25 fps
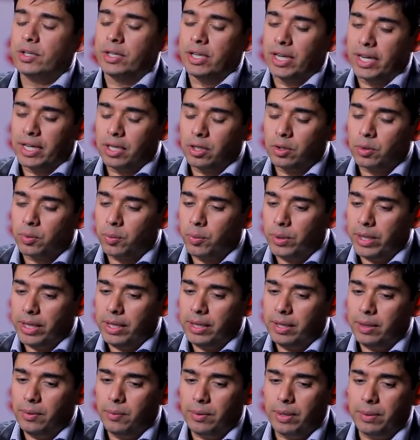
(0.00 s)
right. Look,
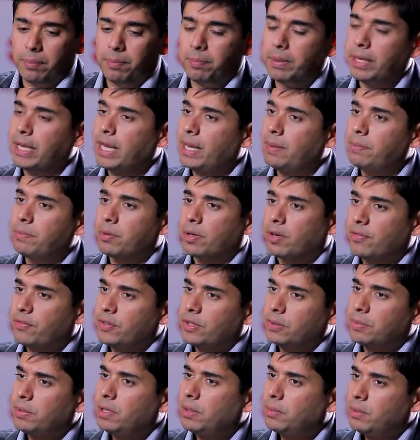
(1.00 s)
we became
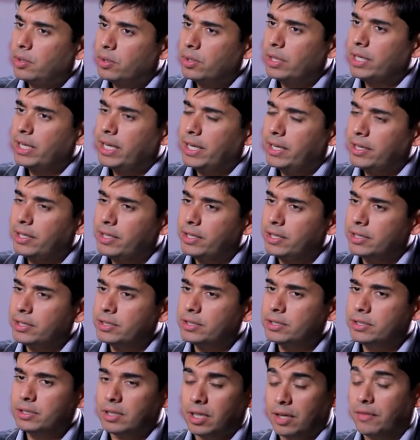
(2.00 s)
profitable about 8
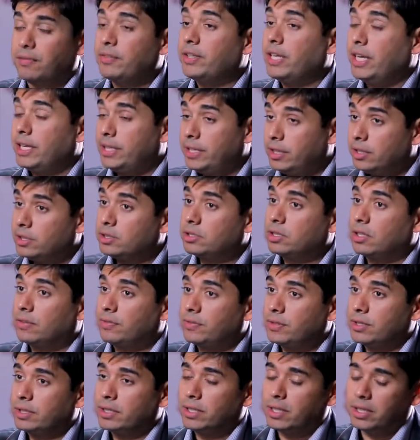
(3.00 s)
years
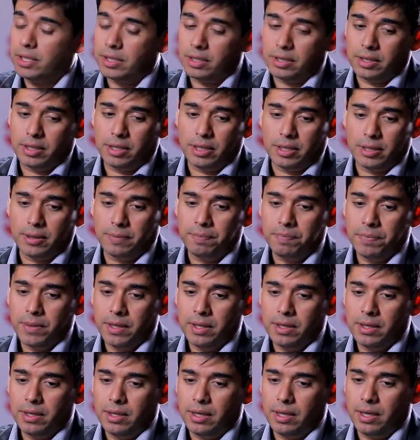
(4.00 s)
after
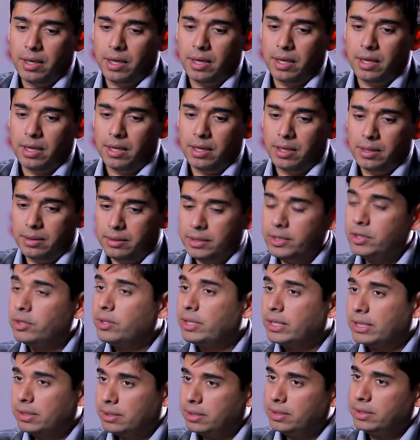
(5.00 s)
our
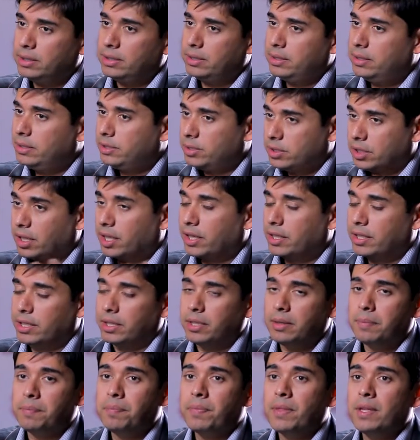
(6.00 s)

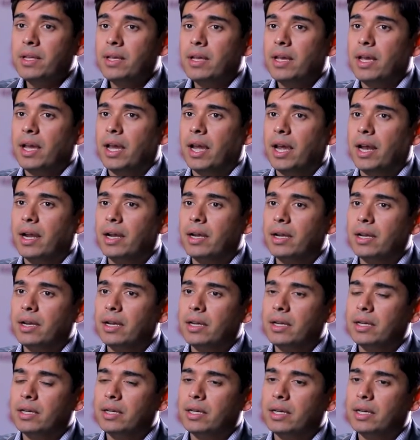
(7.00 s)
starting. Yes.
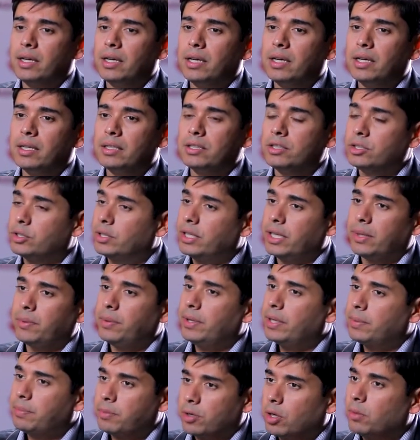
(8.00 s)
And today
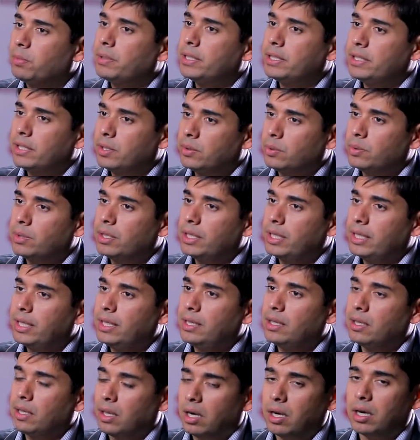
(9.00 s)
we are probably the
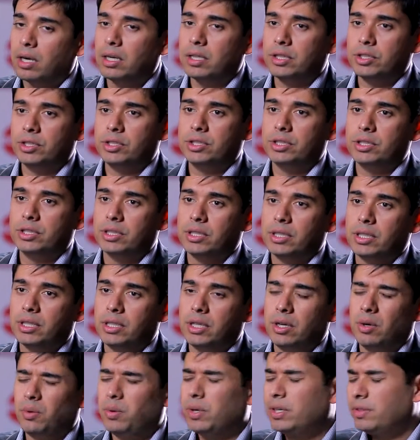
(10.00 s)
only large,
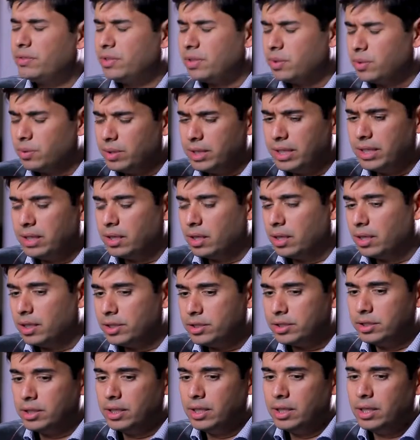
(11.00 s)
one of the only
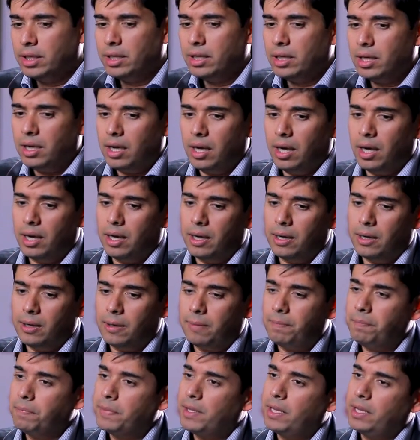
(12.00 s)
large,
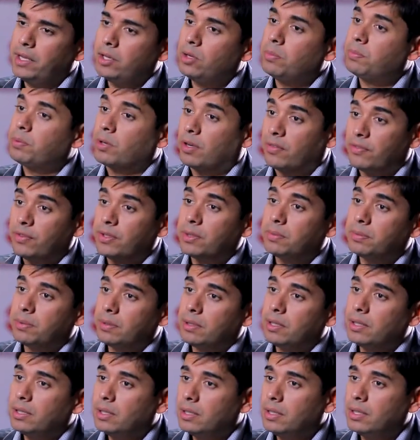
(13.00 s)

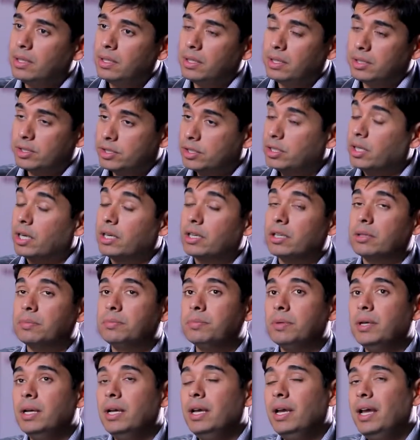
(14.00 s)
profitable startup.
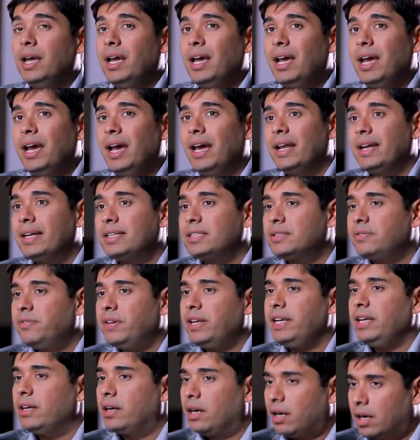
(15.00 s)
Mm. And it's
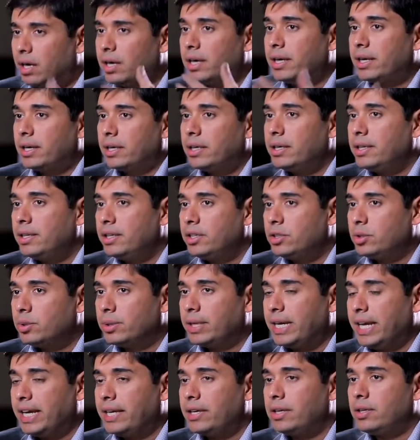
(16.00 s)
very hard to
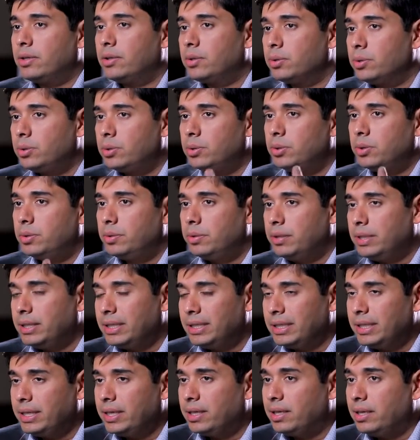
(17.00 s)
get to
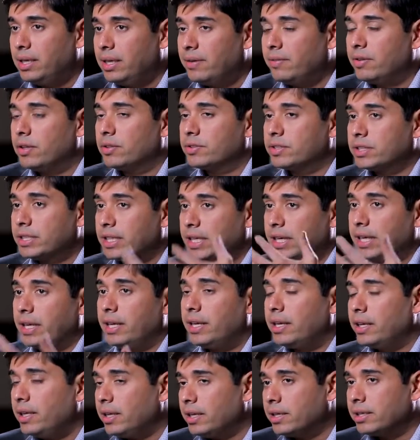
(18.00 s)
a level of
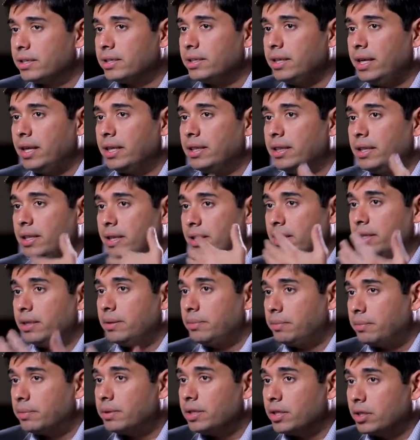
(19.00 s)
scale and then
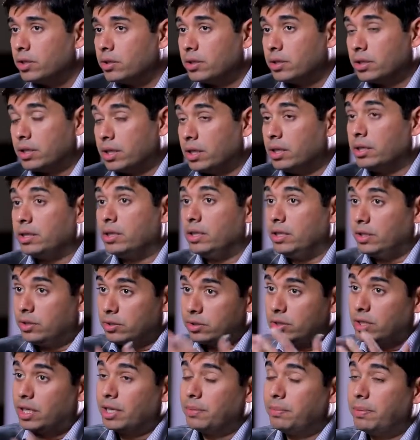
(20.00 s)

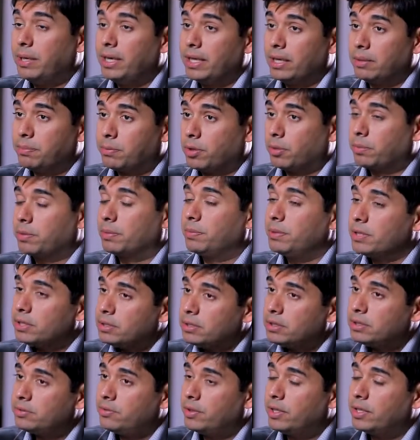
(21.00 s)
start building a proper
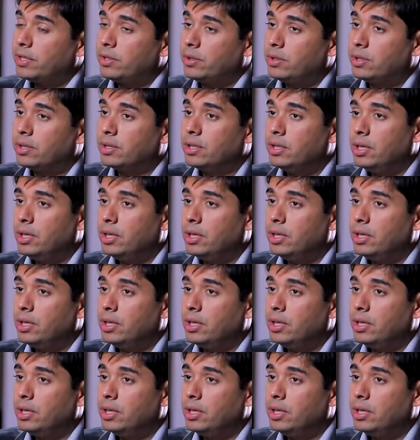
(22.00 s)
business where you are